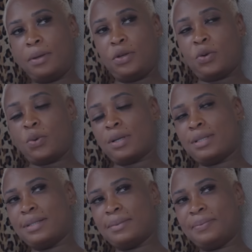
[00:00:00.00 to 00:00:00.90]
You know
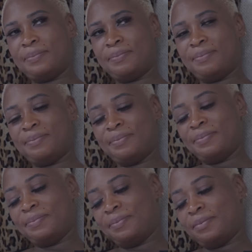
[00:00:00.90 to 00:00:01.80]
what?
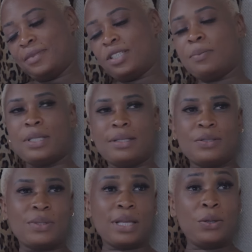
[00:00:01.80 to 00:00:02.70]

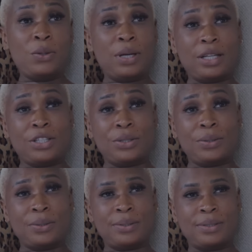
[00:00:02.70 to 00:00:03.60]
Sometimes when I look at
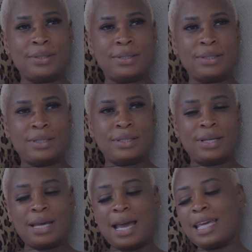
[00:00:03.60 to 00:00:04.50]
you,
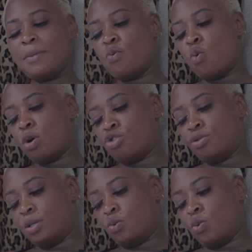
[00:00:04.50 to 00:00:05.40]
I keep
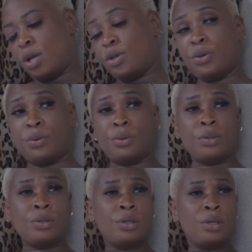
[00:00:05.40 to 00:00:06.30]
wondering where
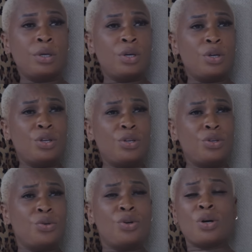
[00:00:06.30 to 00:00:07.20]
you
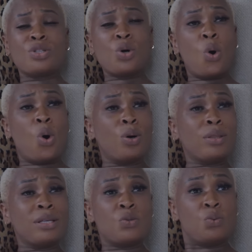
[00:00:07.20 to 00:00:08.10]
got
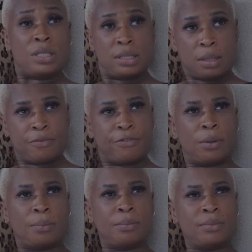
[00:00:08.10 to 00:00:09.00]
all this wisdom
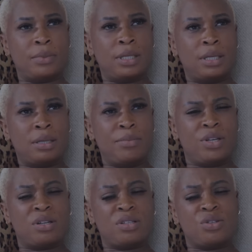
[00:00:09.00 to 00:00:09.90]
from,
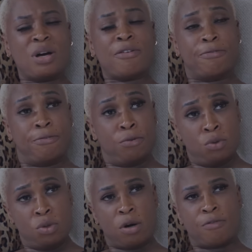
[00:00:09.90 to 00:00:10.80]
because you are
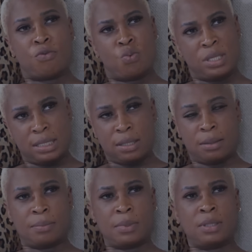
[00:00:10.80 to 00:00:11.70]
full of wisdom.